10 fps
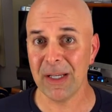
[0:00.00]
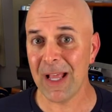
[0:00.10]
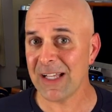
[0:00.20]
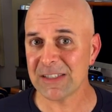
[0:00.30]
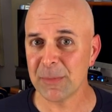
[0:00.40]
and
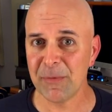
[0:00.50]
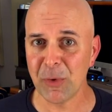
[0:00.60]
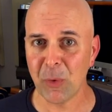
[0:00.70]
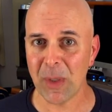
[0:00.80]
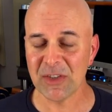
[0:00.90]
I asked them a
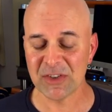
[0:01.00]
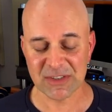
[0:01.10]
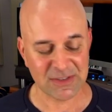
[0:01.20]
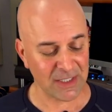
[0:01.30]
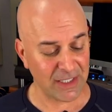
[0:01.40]
few questions.